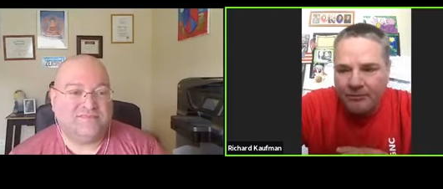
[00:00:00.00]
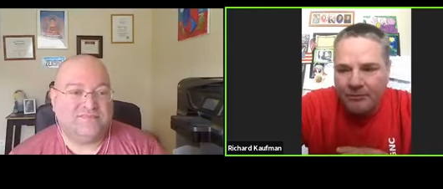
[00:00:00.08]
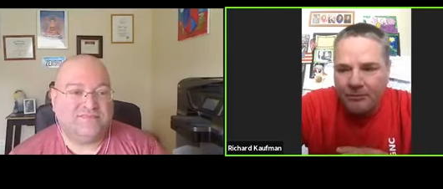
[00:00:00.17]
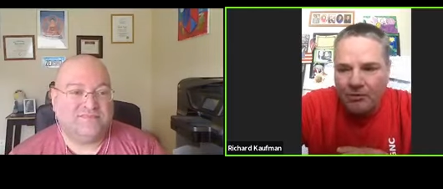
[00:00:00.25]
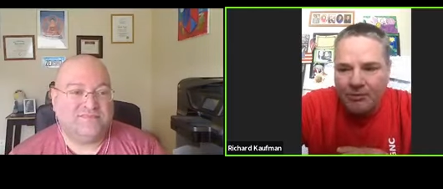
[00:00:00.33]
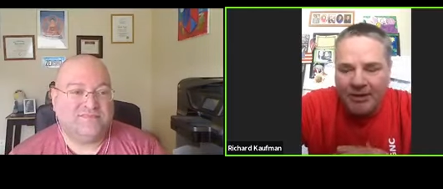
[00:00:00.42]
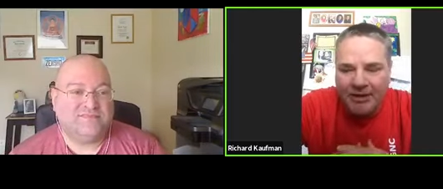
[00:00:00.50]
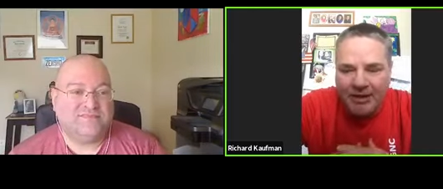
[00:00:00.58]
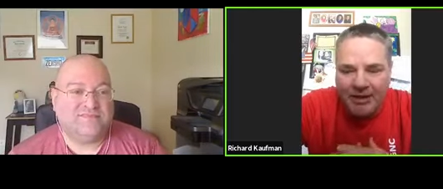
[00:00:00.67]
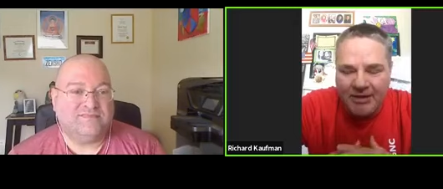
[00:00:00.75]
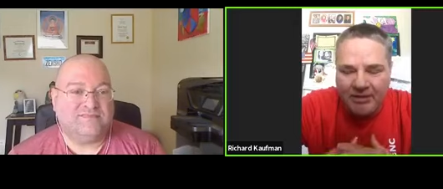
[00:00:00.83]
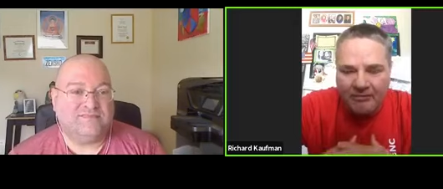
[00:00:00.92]
Speaker 1: with my
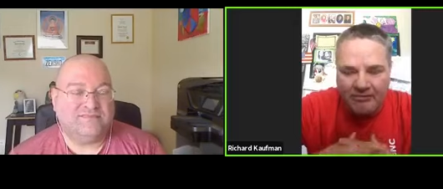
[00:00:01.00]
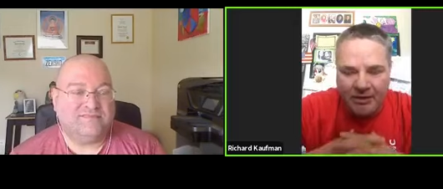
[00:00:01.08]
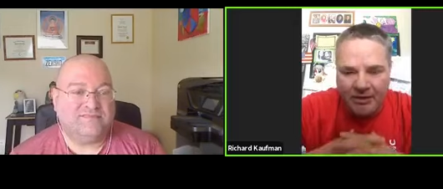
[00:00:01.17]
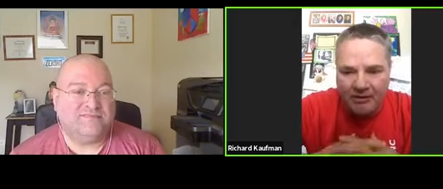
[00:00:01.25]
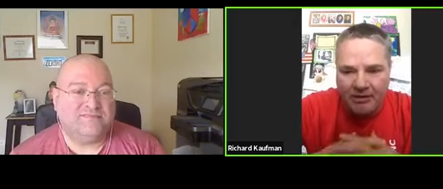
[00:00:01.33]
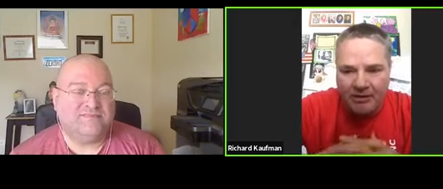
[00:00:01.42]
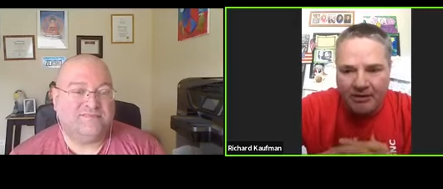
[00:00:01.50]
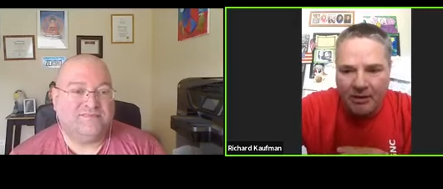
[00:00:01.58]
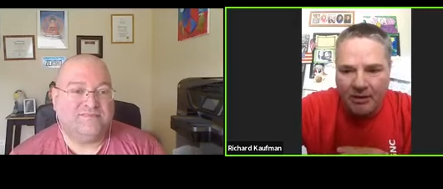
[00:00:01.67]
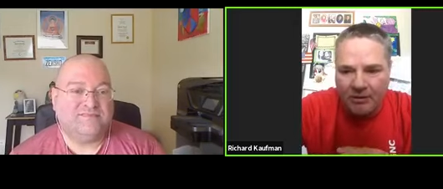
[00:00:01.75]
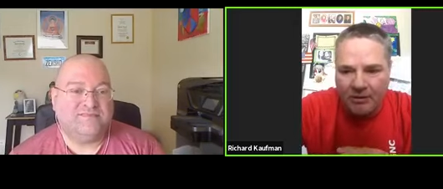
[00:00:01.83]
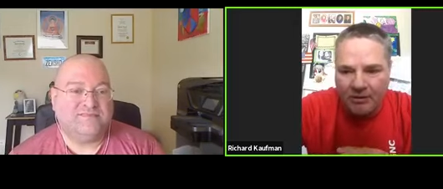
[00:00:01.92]
kids, I'm very,
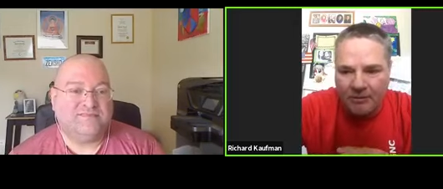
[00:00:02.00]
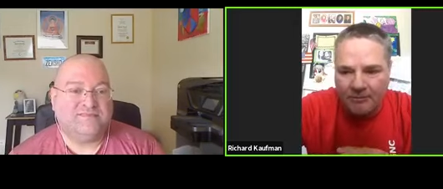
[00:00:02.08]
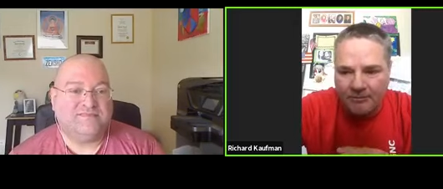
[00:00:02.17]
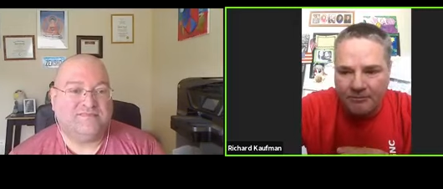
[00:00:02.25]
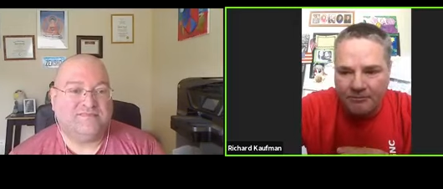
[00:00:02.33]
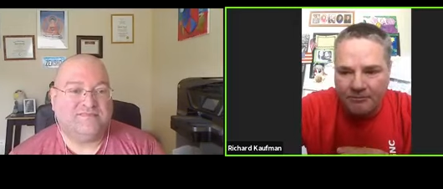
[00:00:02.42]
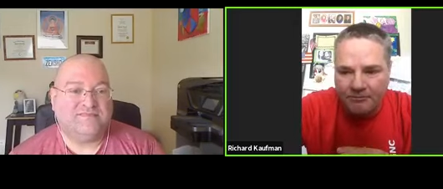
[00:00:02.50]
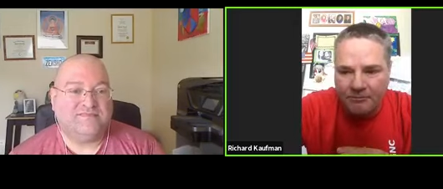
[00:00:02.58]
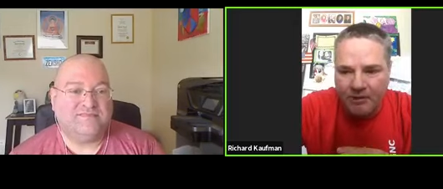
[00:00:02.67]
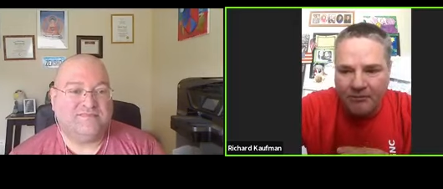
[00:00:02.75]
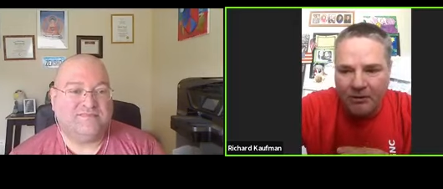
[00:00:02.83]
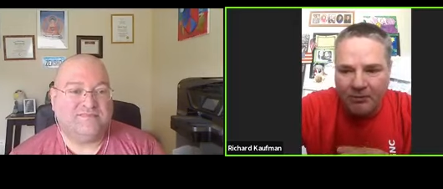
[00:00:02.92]
uh,
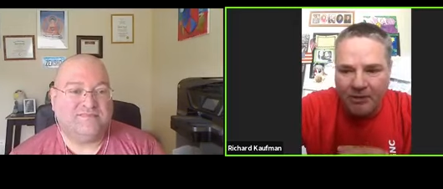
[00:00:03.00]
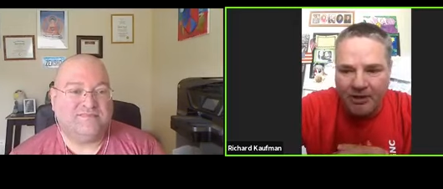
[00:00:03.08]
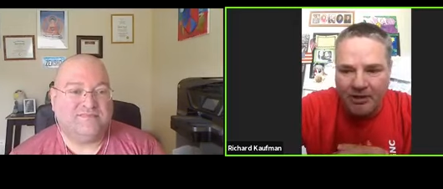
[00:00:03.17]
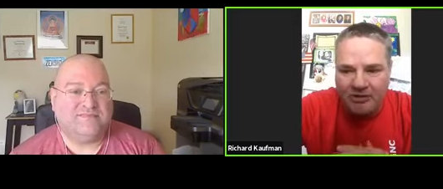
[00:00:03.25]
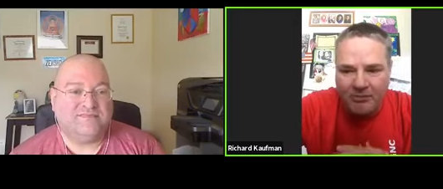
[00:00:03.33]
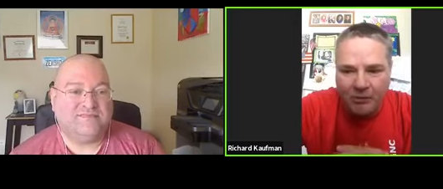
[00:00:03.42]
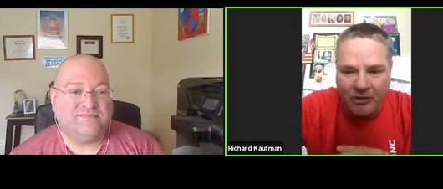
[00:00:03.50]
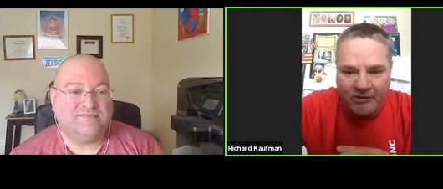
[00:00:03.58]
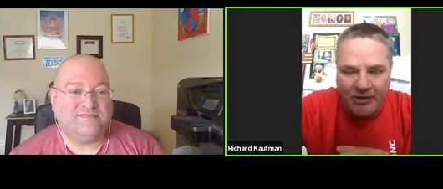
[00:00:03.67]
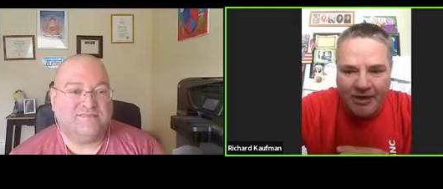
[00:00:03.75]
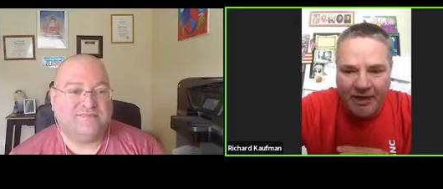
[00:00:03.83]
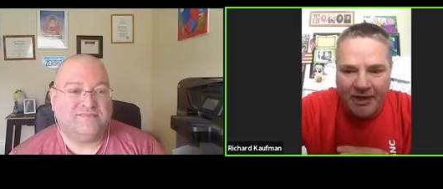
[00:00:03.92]
if we're playing sports,
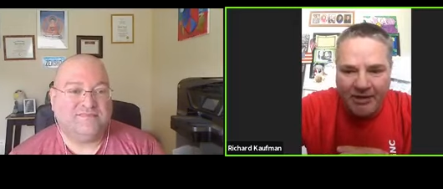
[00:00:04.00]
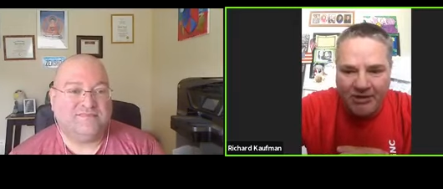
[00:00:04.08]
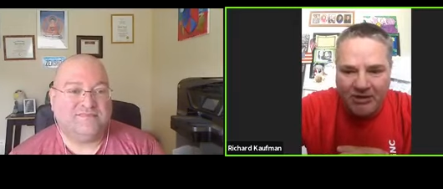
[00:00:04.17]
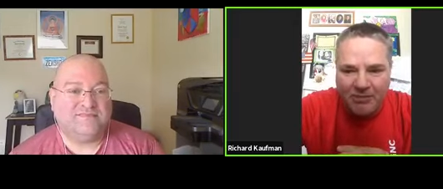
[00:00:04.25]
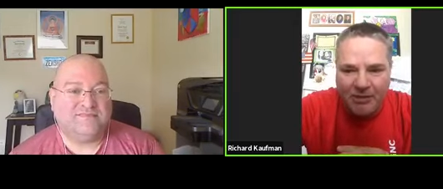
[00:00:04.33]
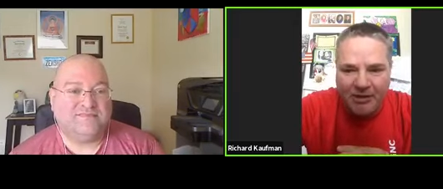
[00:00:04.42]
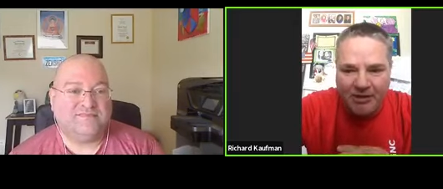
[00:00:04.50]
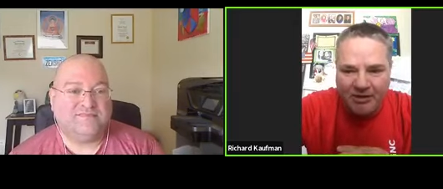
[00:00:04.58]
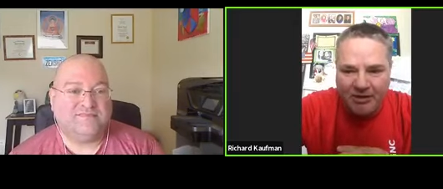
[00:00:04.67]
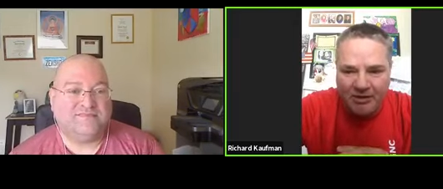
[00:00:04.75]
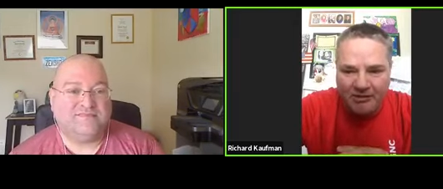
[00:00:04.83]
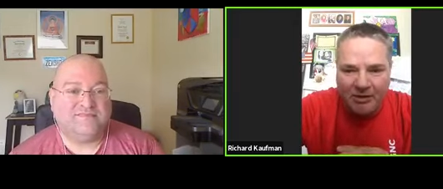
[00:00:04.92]
I can't just play
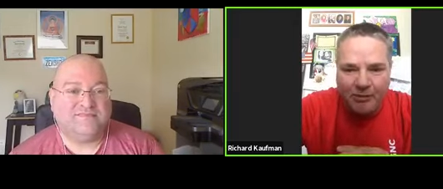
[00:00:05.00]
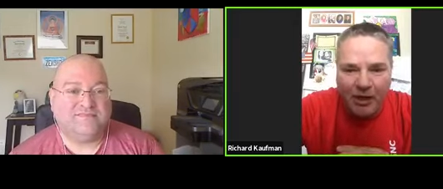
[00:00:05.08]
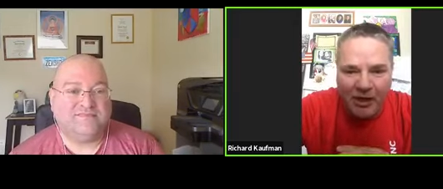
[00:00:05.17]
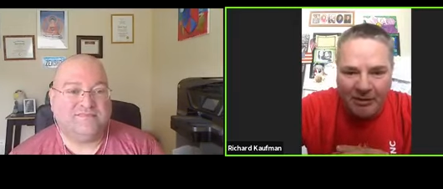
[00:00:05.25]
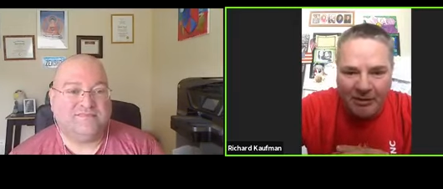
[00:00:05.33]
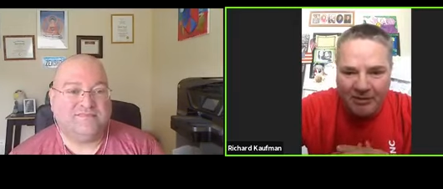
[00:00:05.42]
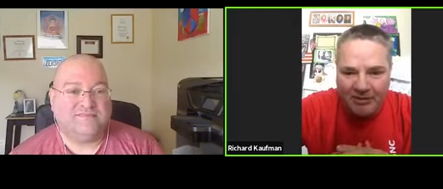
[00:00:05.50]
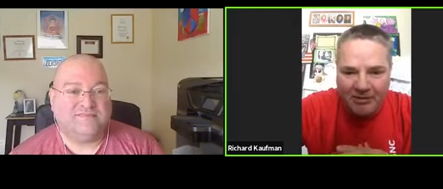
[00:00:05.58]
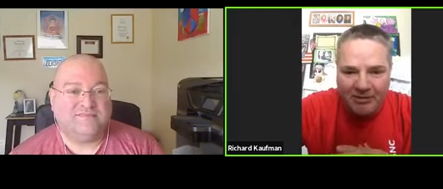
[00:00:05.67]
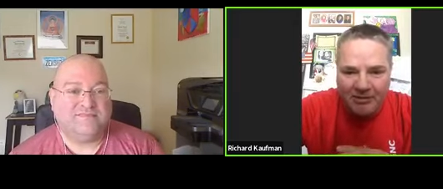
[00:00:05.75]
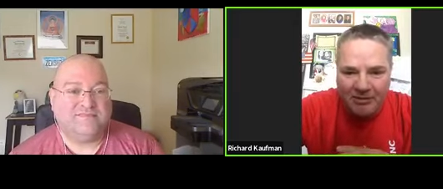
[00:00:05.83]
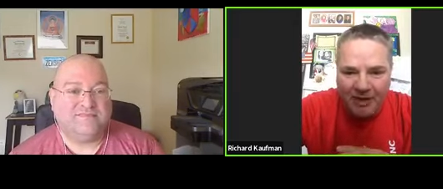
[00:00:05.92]
to play. I